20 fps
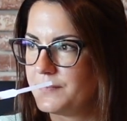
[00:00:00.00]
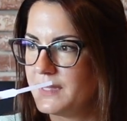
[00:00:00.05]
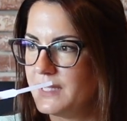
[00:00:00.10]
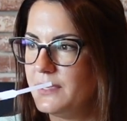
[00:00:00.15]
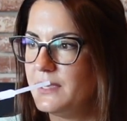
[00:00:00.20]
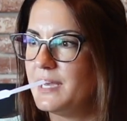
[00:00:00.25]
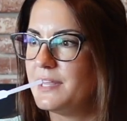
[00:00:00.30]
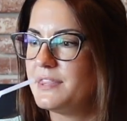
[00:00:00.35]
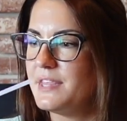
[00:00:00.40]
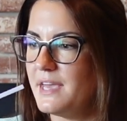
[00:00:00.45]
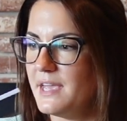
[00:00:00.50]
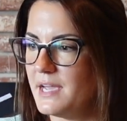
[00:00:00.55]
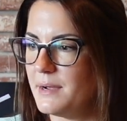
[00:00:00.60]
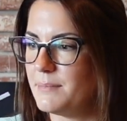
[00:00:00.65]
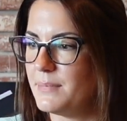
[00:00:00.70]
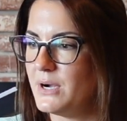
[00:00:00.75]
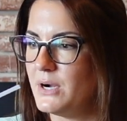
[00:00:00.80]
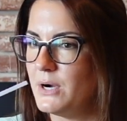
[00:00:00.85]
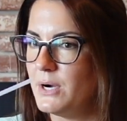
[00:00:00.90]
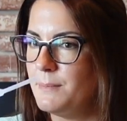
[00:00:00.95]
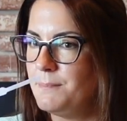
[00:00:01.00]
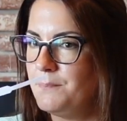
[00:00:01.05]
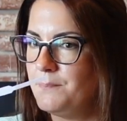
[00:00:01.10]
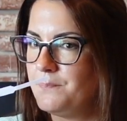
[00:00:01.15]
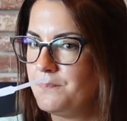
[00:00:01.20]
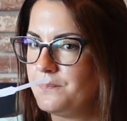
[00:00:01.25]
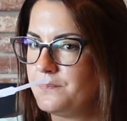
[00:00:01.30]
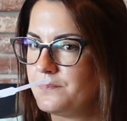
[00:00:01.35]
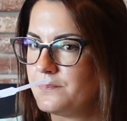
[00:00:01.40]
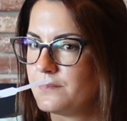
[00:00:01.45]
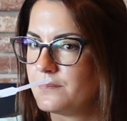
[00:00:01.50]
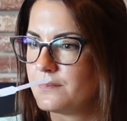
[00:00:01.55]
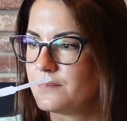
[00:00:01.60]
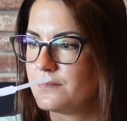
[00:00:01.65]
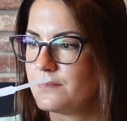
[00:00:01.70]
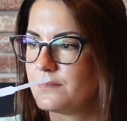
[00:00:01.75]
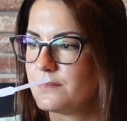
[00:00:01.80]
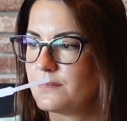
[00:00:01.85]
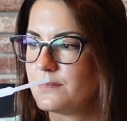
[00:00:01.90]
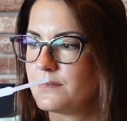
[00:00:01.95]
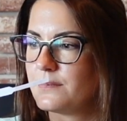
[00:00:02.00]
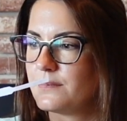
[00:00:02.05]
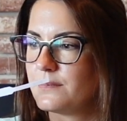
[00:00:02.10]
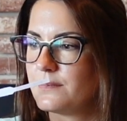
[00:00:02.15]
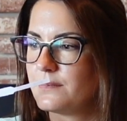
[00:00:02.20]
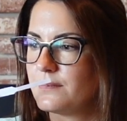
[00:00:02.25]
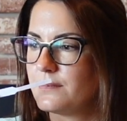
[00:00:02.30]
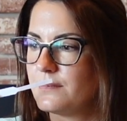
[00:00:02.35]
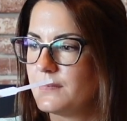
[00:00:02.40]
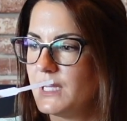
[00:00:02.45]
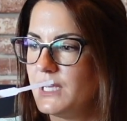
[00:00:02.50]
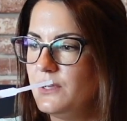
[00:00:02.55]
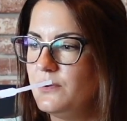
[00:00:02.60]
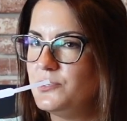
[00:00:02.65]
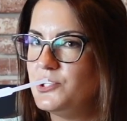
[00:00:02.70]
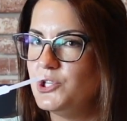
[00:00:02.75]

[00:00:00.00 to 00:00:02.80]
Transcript: You get the amber, you